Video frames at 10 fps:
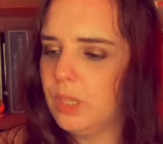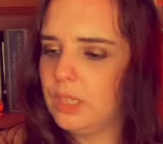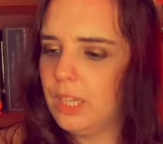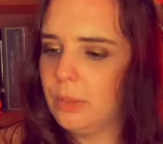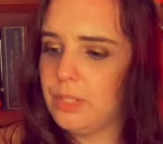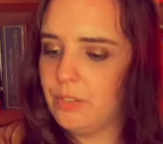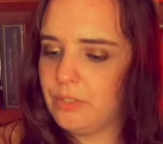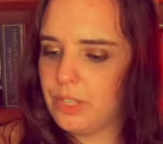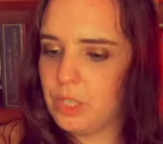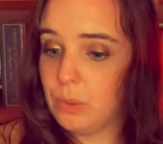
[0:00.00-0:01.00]
deal with
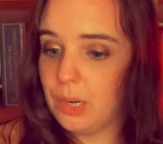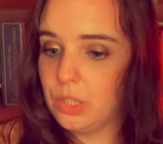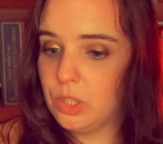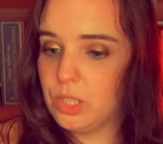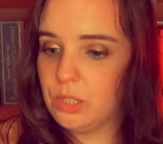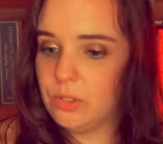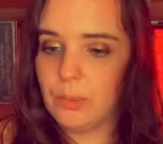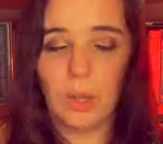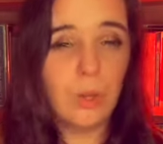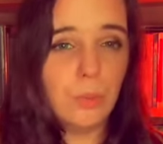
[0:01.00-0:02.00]
different situations.
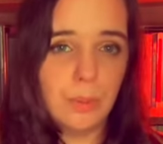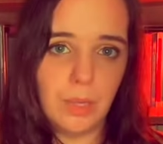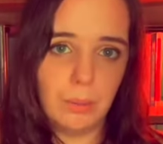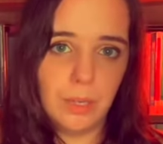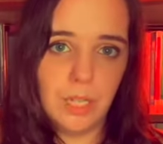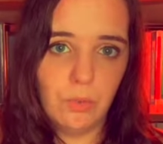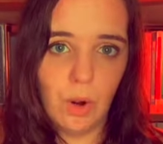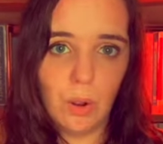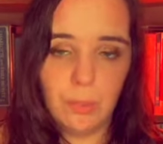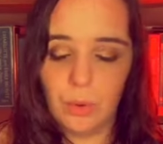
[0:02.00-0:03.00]
I could be completely
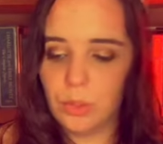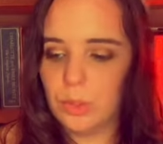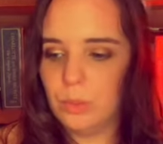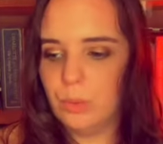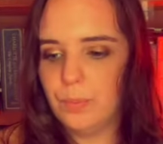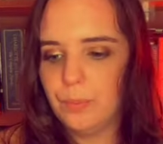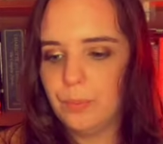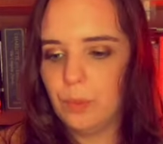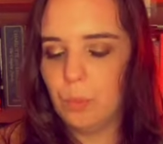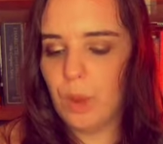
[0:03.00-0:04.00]
wrong, but
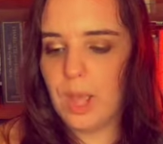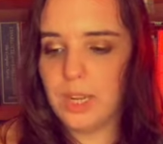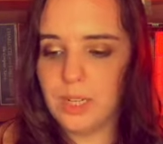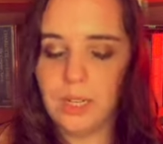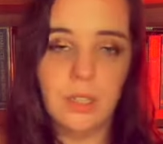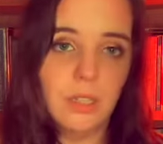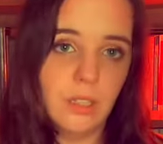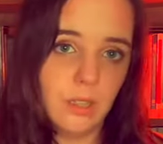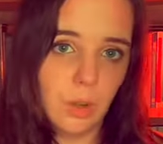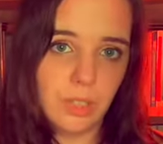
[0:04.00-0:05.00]
when
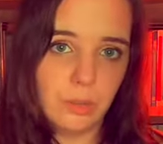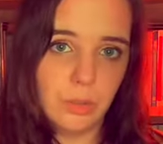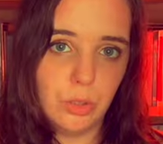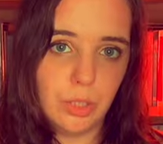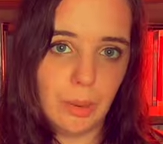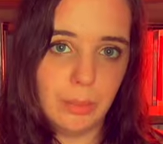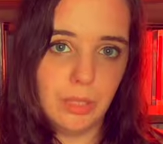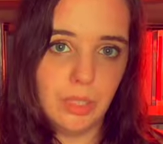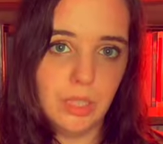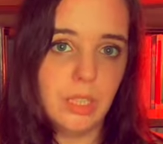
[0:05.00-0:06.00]
lockdown had just
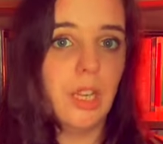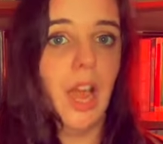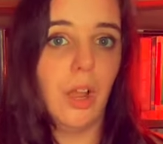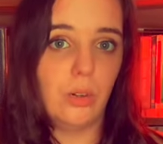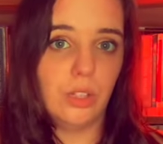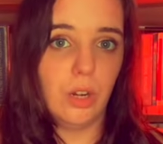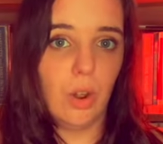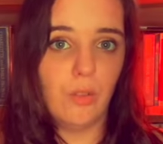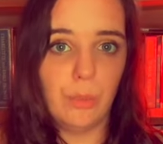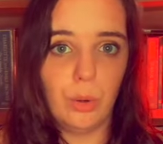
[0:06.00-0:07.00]
happened, I ordered a
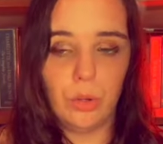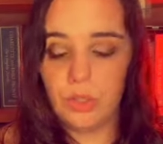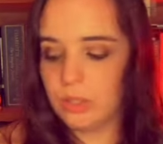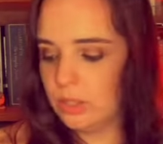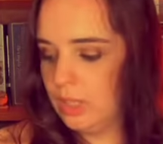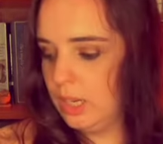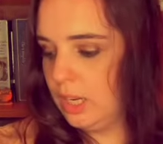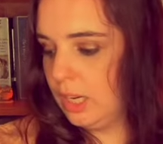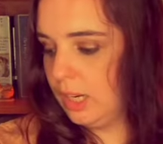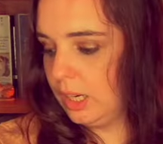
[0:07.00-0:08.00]
lot of books,
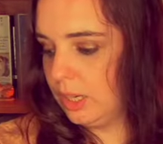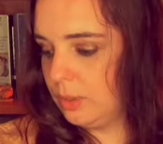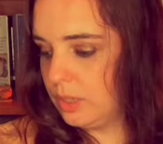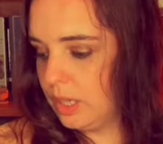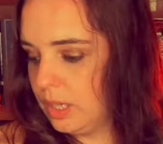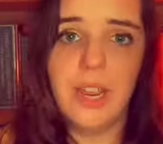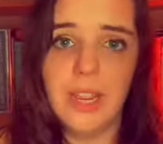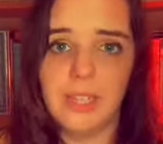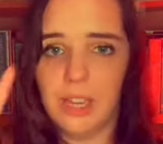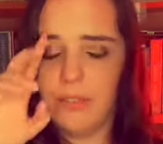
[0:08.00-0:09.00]
including
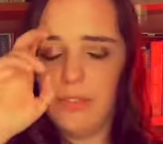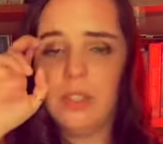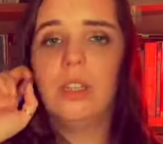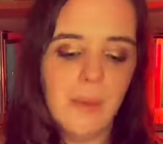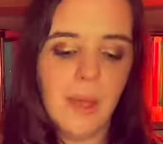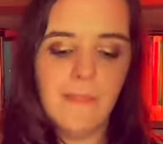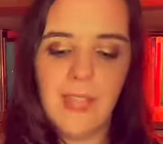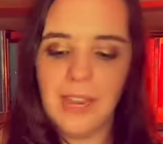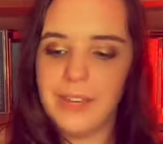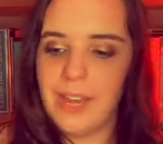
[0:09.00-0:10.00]
natives, and
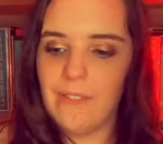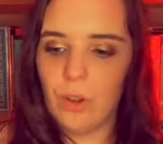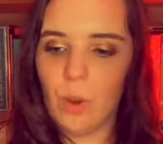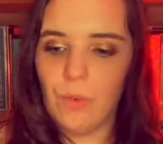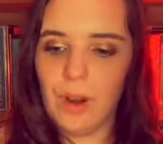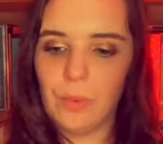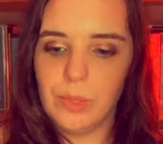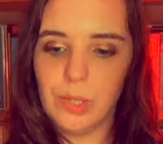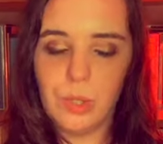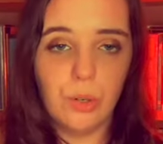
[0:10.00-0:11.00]
then never got
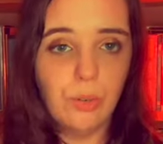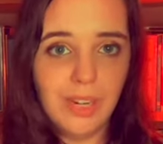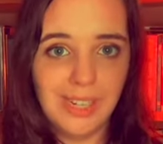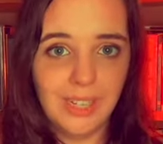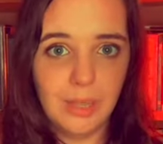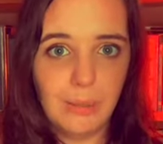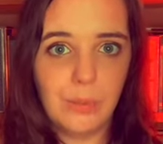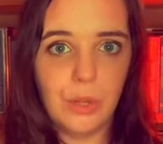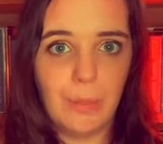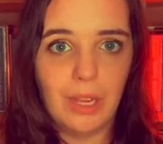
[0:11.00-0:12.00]
around to reading them.
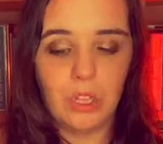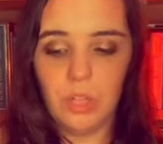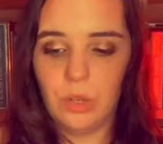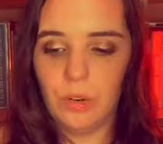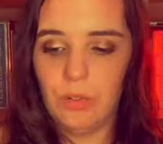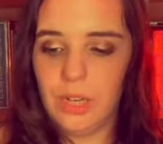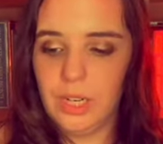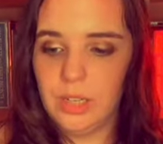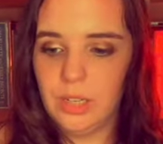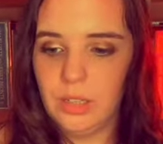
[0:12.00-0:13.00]
So I'm actually going to
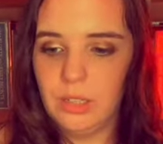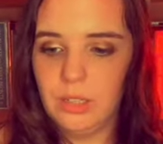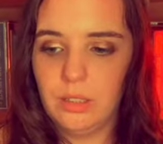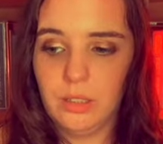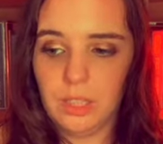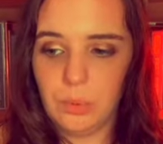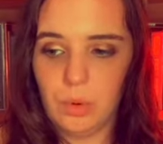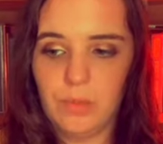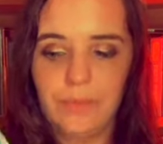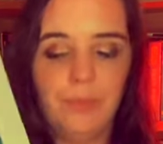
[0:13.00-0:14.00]
read this one,